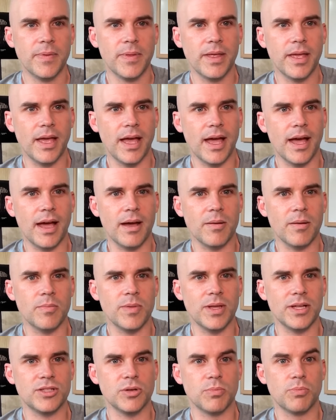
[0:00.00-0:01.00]

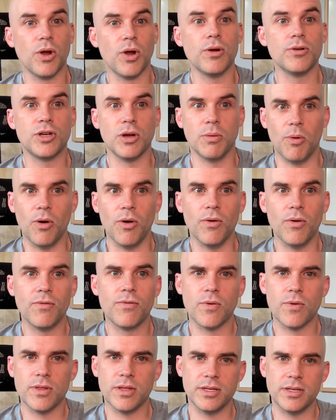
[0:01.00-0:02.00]
that's approachable
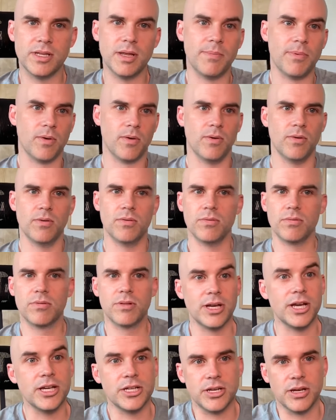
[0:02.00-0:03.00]
for the typical
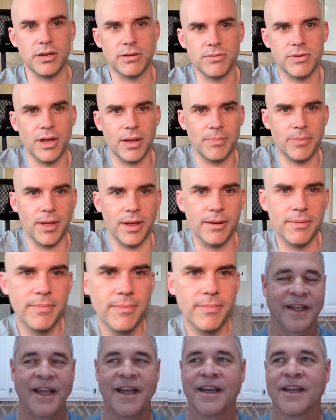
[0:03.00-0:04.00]
clinician type thing?
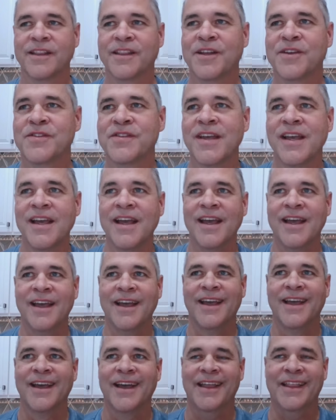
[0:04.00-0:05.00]
Yeah,
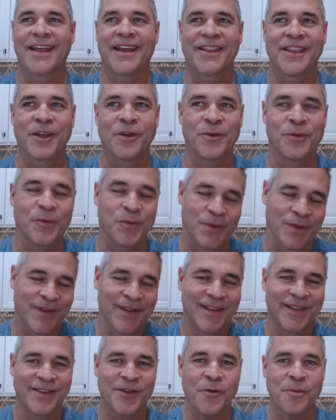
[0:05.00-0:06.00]
I think,
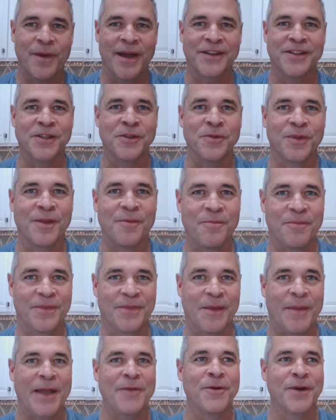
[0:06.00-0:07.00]
go back to
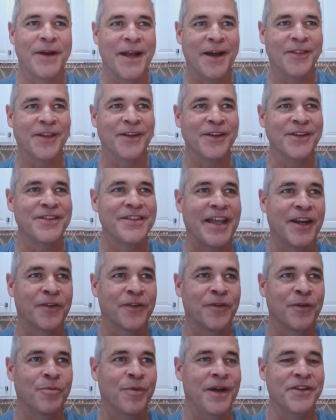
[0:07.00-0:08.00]
the main one out there, the
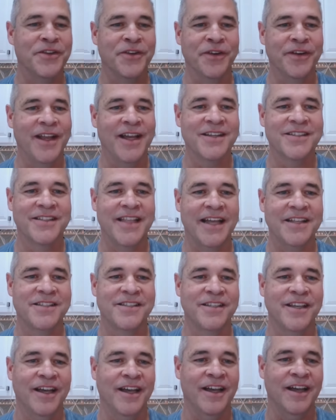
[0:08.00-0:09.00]
static foot posture index.
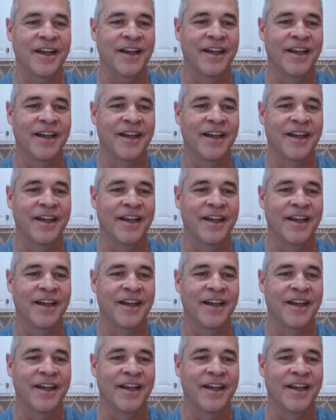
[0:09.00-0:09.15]
That's